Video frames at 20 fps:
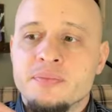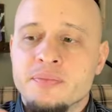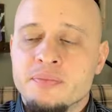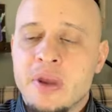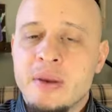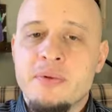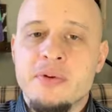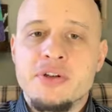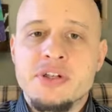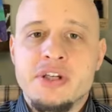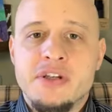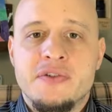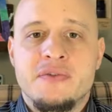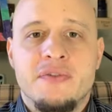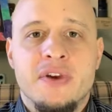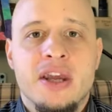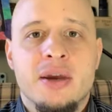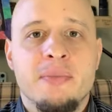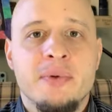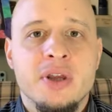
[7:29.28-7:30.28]
Maybe there's this
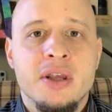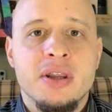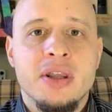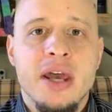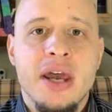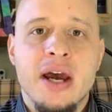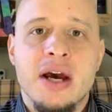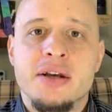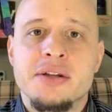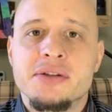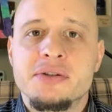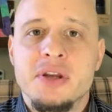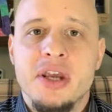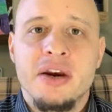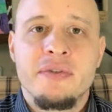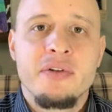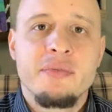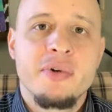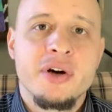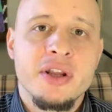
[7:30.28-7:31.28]
family that has
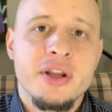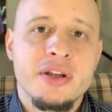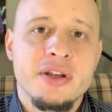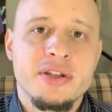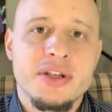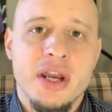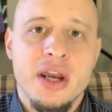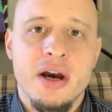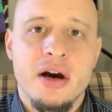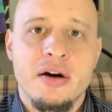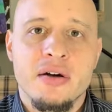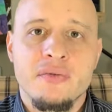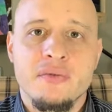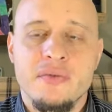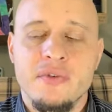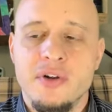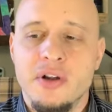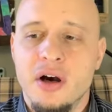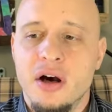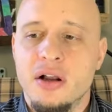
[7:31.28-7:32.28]
everybody in town
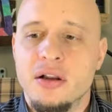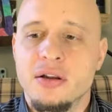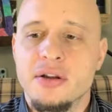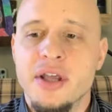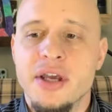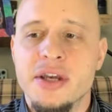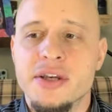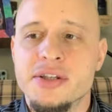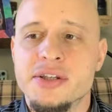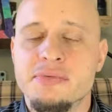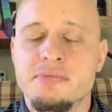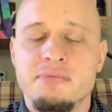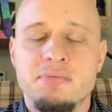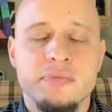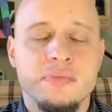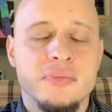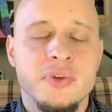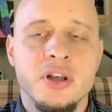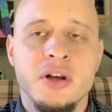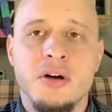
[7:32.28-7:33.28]
for the holidays.
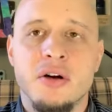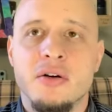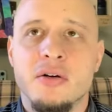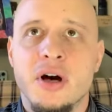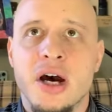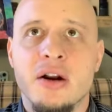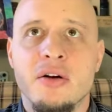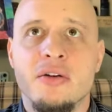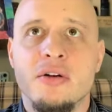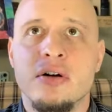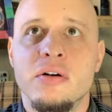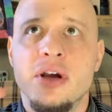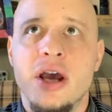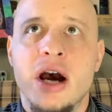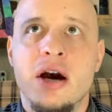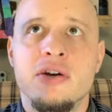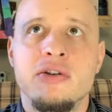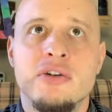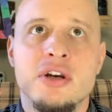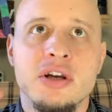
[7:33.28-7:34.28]
You know, I don't know
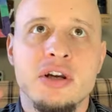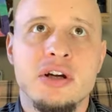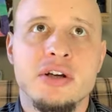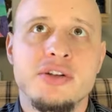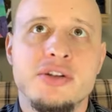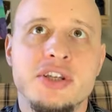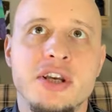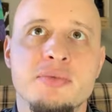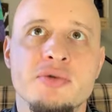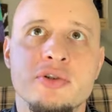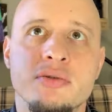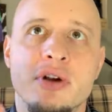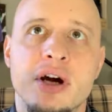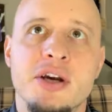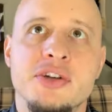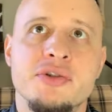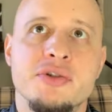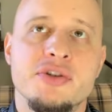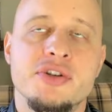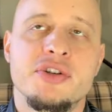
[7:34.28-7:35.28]
how you can
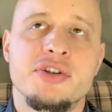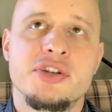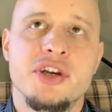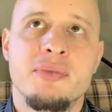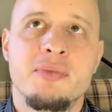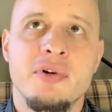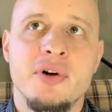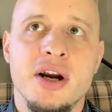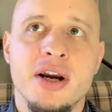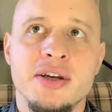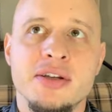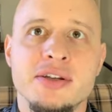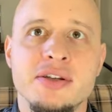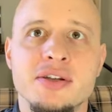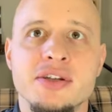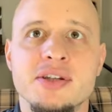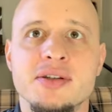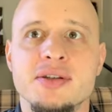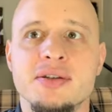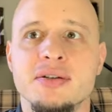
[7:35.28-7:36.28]
conceptualize or summarize
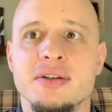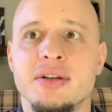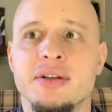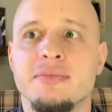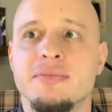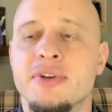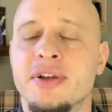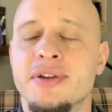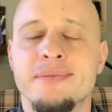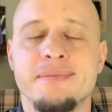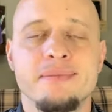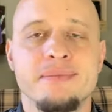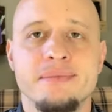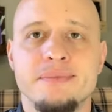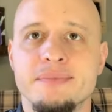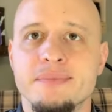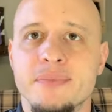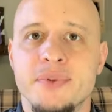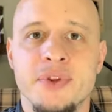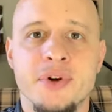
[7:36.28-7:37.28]
this in
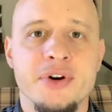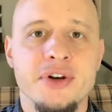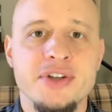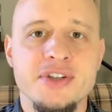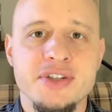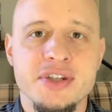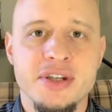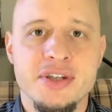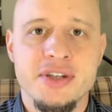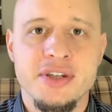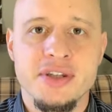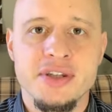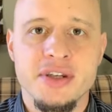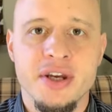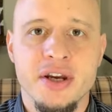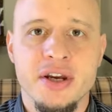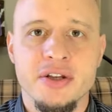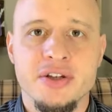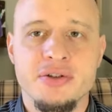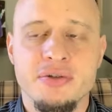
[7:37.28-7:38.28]
30, 60
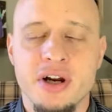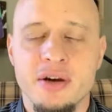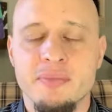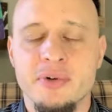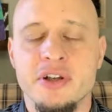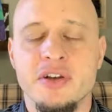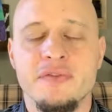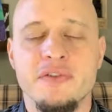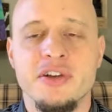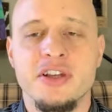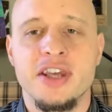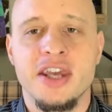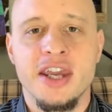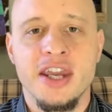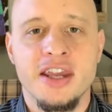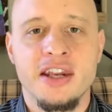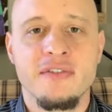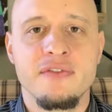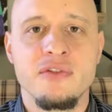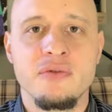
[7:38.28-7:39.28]
seconds, right? But if you
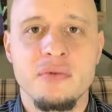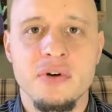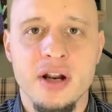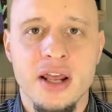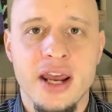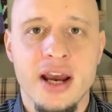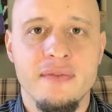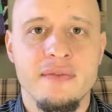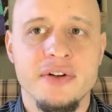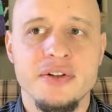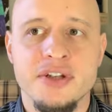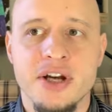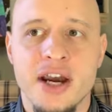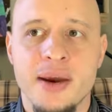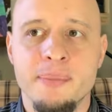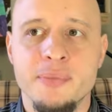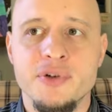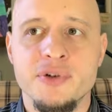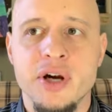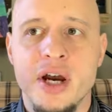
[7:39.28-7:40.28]
can, if you were to have the
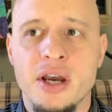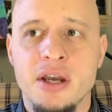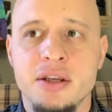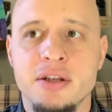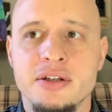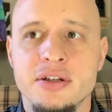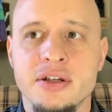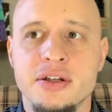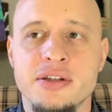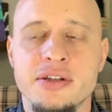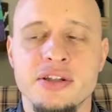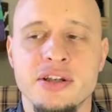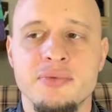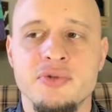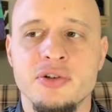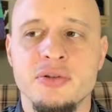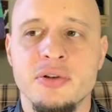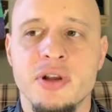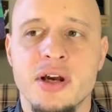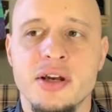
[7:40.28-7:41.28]
time, try to
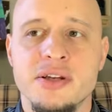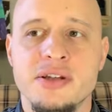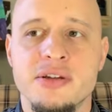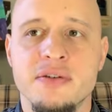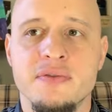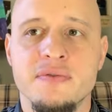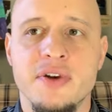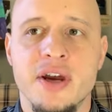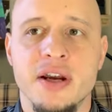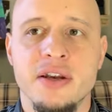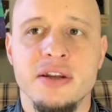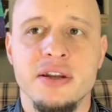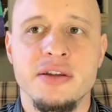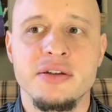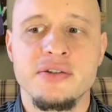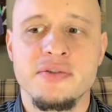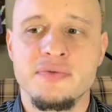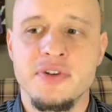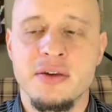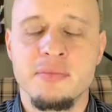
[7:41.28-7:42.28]
conceptualize the fact that
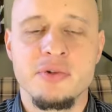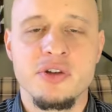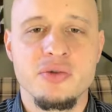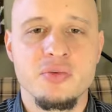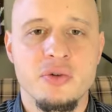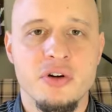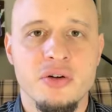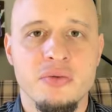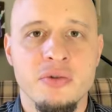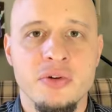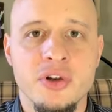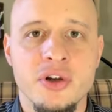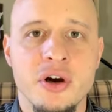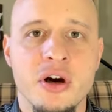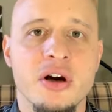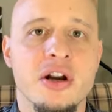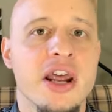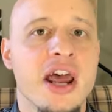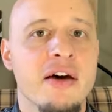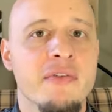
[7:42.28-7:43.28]
this family has worked really
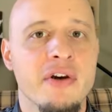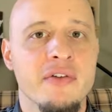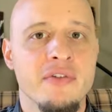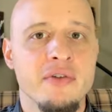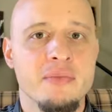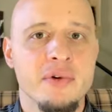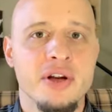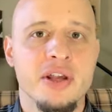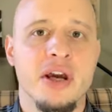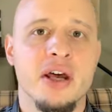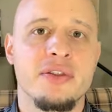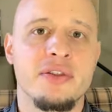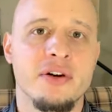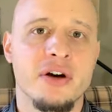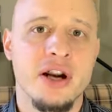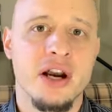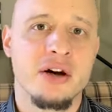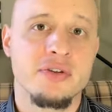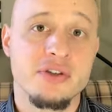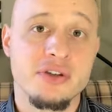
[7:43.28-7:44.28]
hard to have everybody at
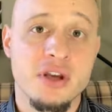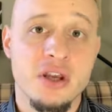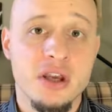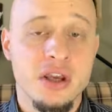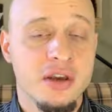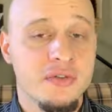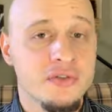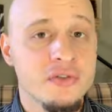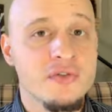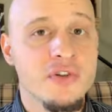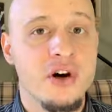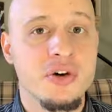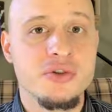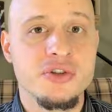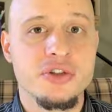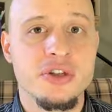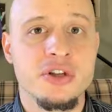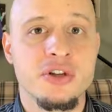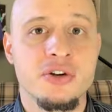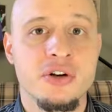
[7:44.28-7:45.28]
their house. If you've
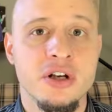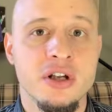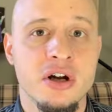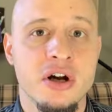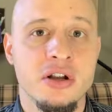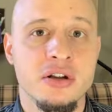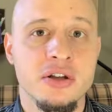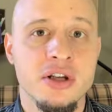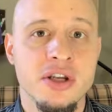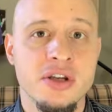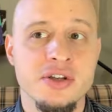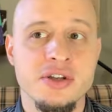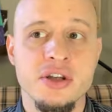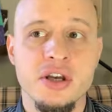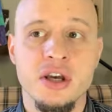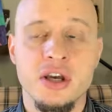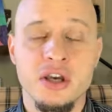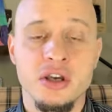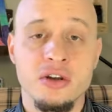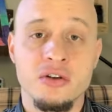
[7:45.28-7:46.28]
hosted during the holidays,
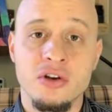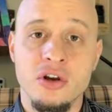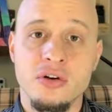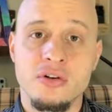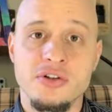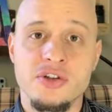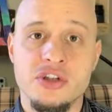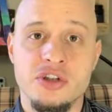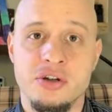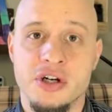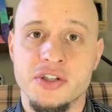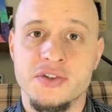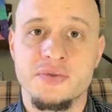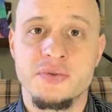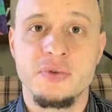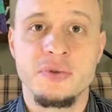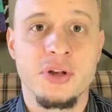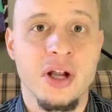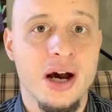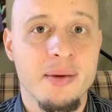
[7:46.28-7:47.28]
you know it's
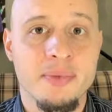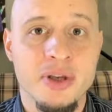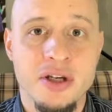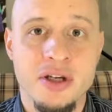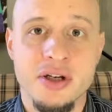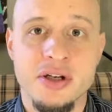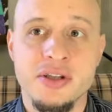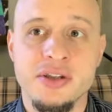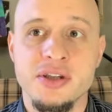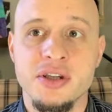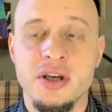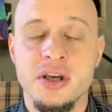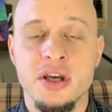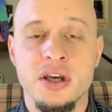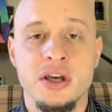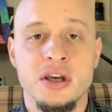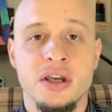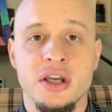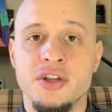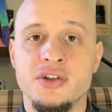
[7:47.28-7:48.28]
stressful, not because
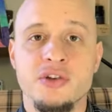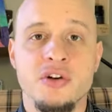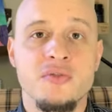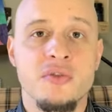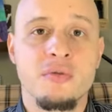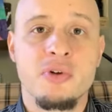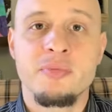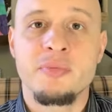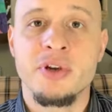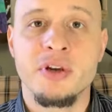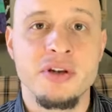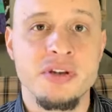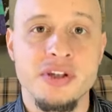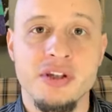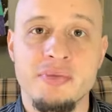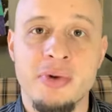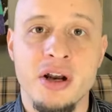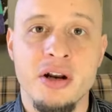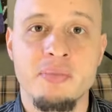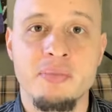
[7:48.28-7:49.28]
it's overwhelming because of
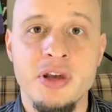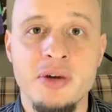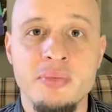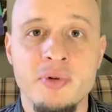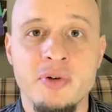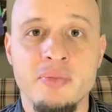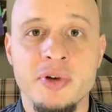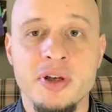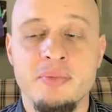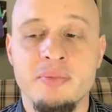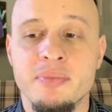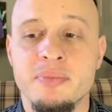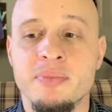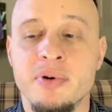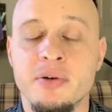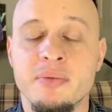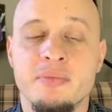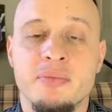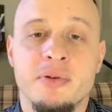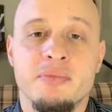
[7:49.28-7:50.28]
the amount of people,
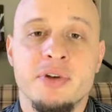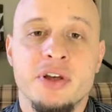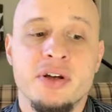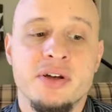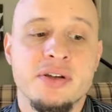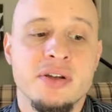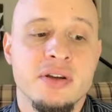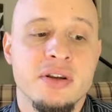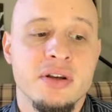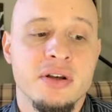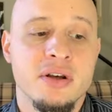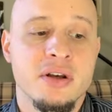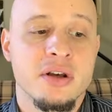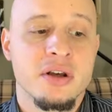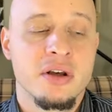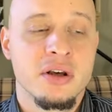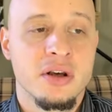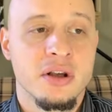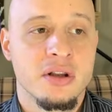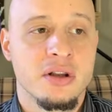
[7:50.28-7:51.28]
but because of the
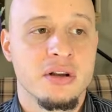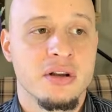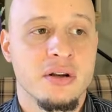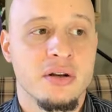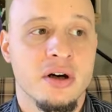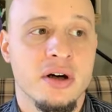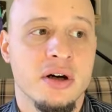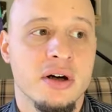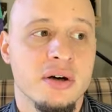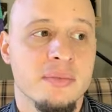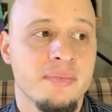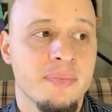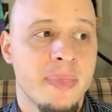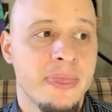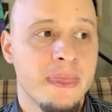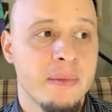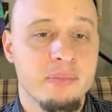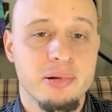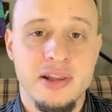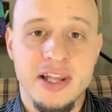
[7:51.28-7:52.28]

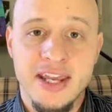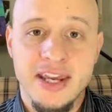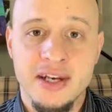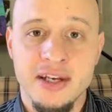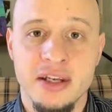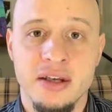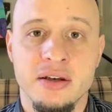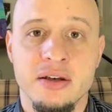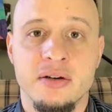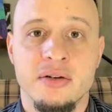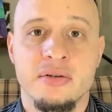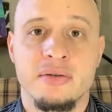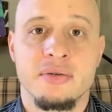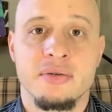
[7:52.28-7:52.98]
planning,